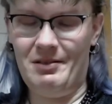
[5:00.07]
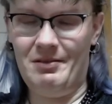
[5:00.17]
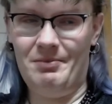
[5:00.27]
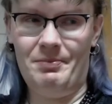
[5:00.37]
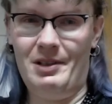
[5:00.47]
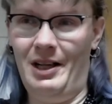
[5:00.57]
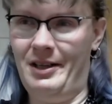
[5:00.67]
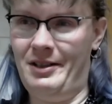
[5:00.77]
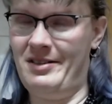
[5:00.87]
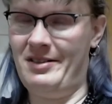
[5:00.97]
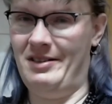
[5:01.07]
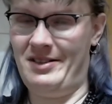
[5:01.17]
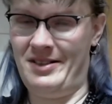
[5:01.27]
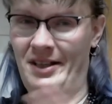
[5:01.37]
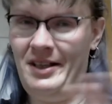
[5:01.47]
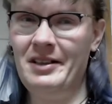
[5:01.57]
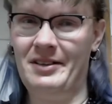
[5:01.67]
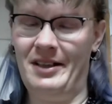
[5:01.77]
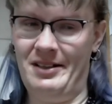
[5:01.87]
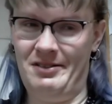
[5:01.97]
like seeing
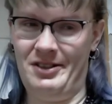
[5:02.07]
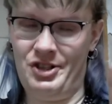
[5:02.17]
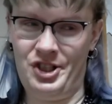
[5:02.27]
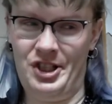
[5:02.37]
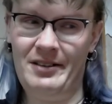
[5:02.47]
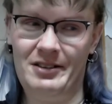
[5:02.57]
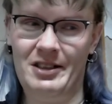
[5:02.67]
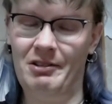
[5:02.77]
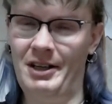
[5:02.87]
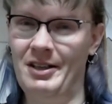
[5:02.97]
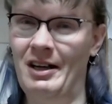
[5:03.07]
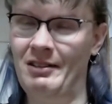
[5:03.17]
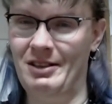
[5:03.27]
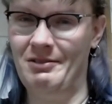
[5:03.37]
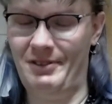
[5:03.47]
the shit going on over the